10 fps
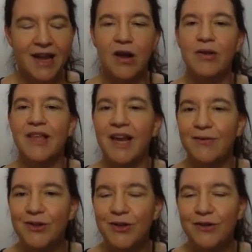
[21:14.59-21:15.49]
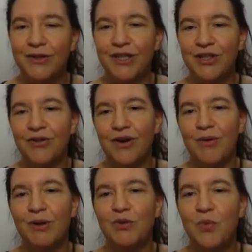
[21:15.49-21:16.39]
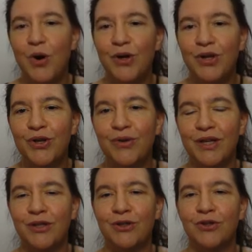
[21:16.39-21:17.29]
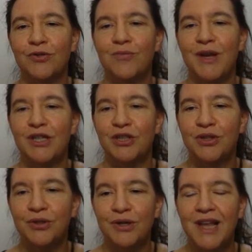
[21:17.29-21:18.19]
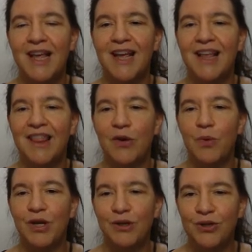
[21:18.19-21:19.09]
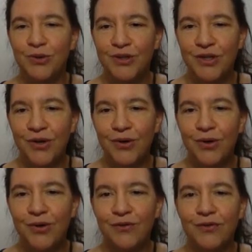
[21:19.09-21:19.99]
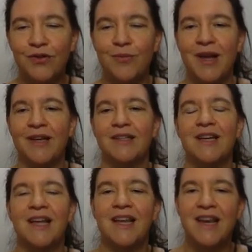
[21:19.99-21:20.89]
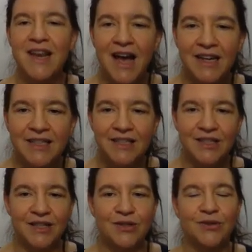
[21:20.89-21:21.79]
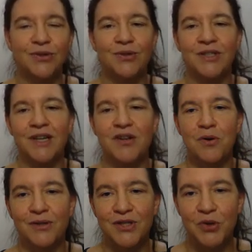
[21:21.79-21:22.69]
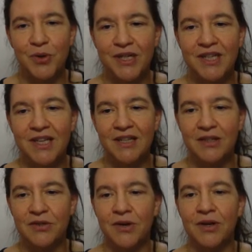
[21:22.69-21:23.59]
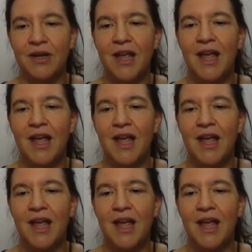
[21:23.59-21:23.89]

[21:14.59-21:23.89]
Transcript: Now, in the Edwards curve addition law, I was warning you that you should make sure that when you're choosing a curve to make it nice, that you're choosing a non-squared D and so on.